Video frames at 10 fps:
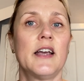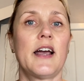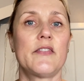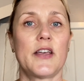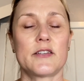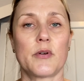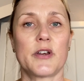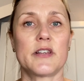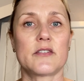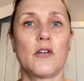and that's where
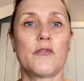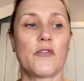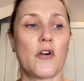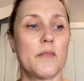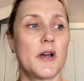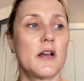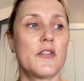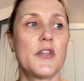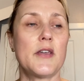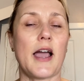it's gone from.
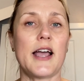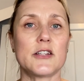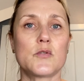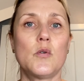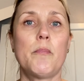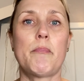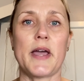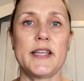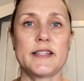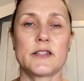The actual
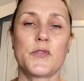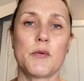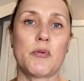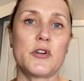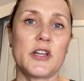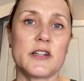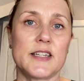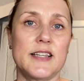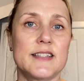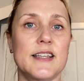base of the
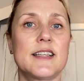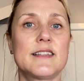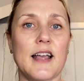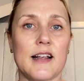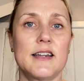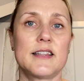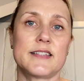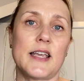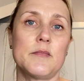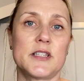product is exactly the
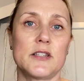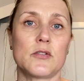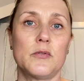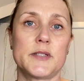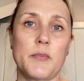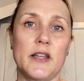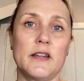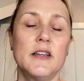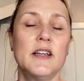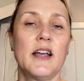same as it's always
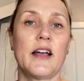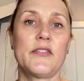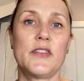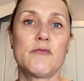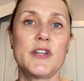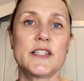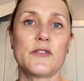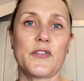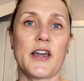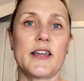been and the
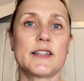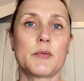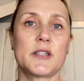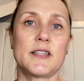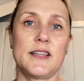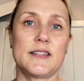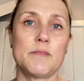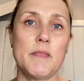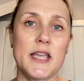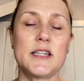reason for that is because it is
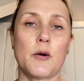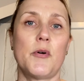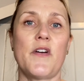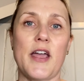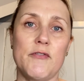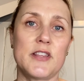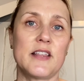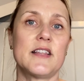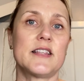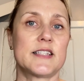made up of
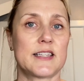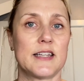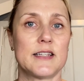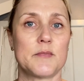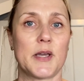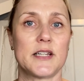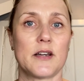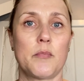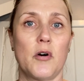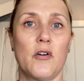everything that the skin is made
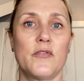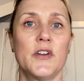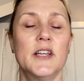up of.